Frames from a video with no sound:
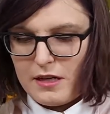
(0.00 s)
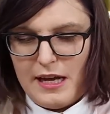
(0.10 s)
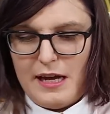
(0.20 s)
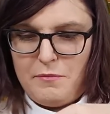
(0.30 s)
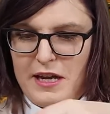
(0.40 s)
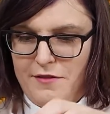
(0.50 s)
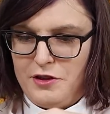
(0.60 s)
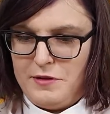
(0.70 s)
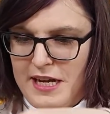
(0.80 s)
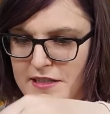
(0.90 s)
And we have
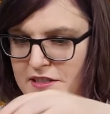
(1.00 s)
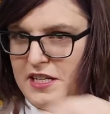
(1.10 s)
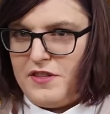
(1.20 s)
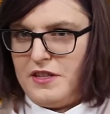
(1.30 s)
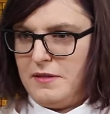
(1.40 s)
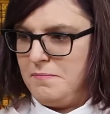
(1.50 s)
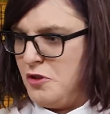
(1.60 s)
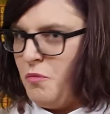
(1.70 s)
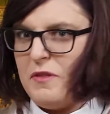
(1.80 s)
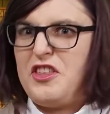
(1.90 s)
no need to see
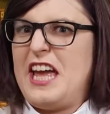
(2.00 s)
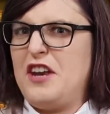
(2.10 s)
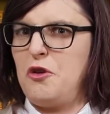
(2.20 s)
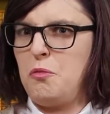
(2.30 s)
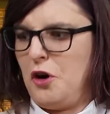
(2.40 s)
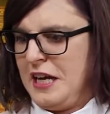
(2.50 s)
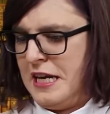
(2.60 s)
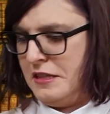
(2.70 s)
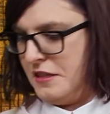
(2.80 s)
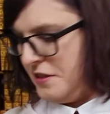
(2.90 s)
the inner
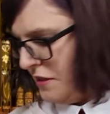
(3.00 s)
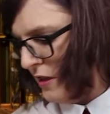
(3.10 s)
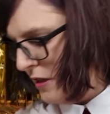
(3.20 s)
workings